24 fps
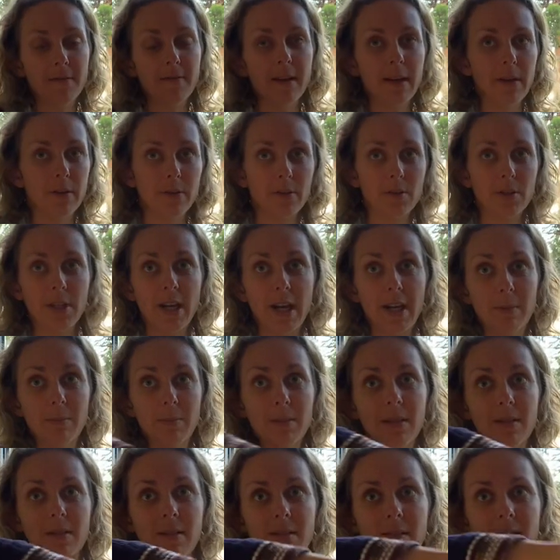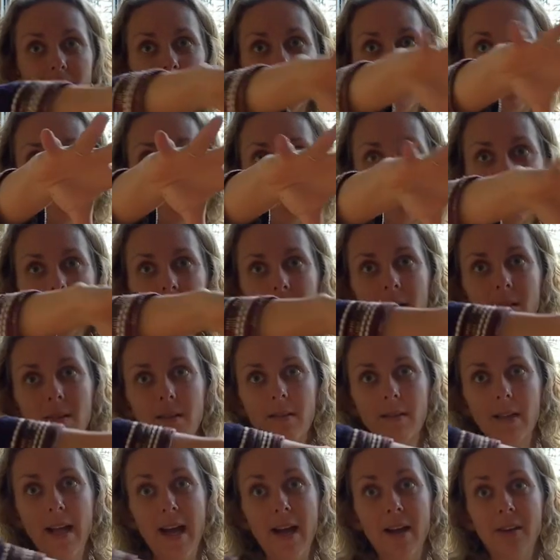of L-shaped
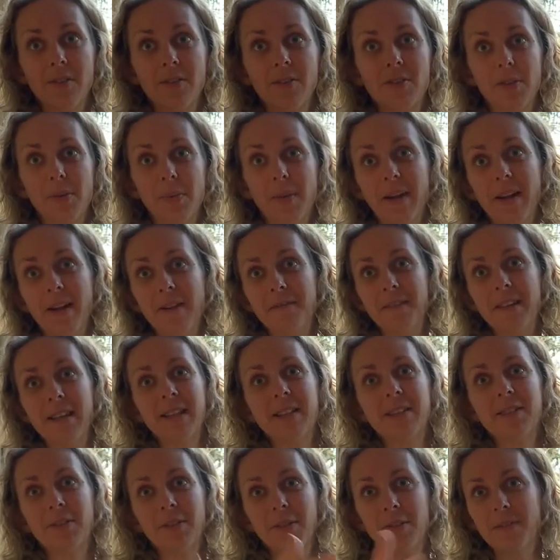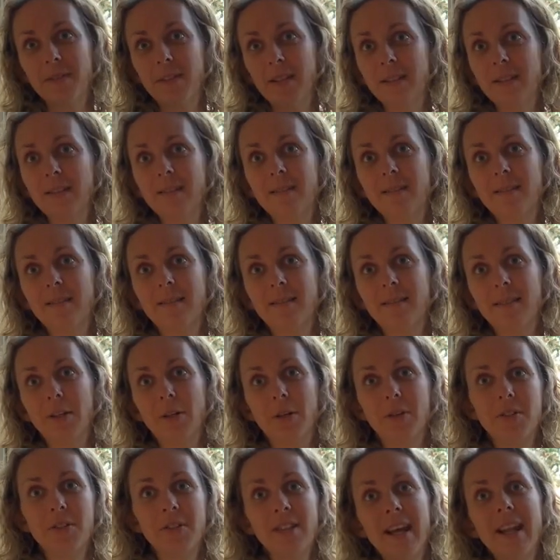lounge, so when I have guests over, you
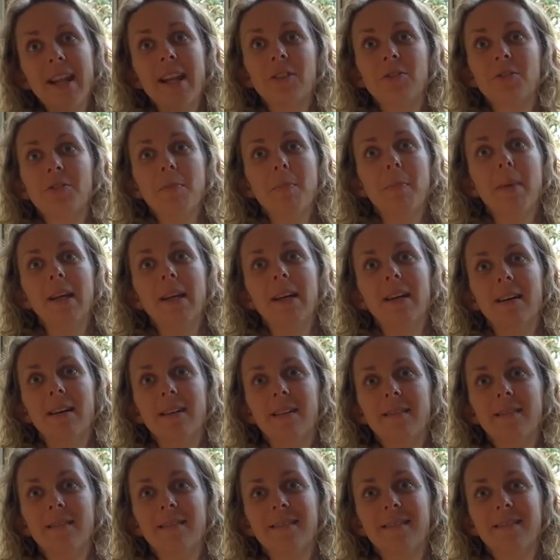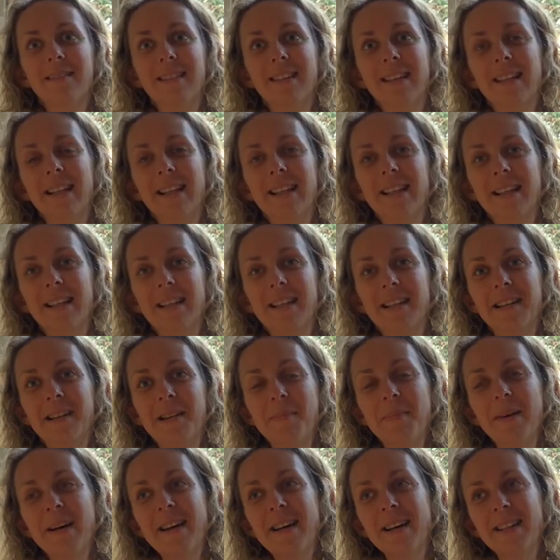know, just that extra meter.
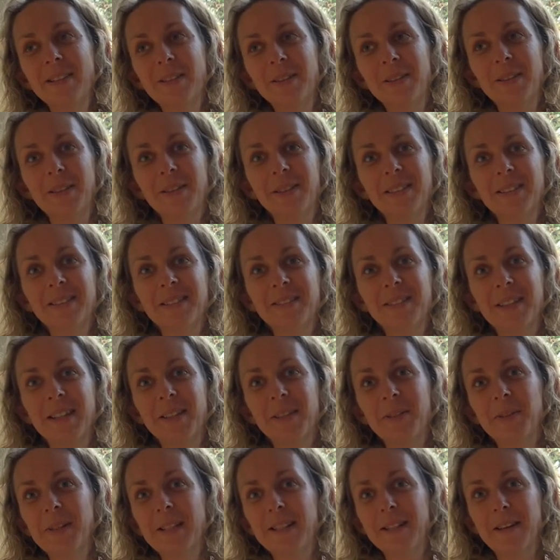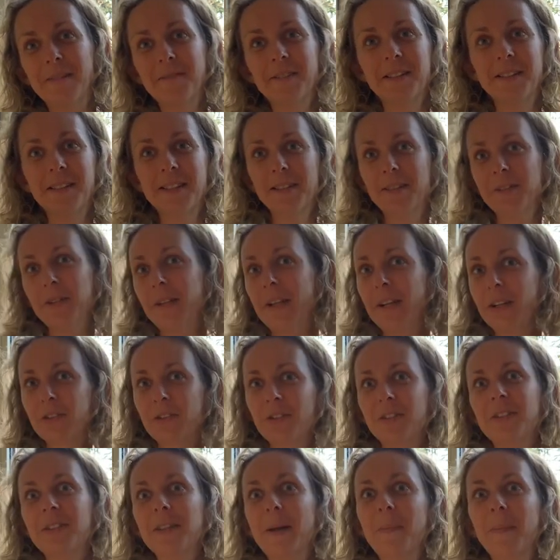But, you know, we can always have just a little
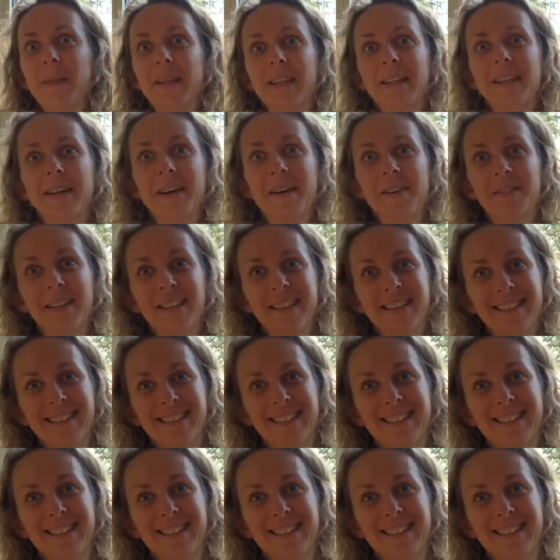extra something, can't we?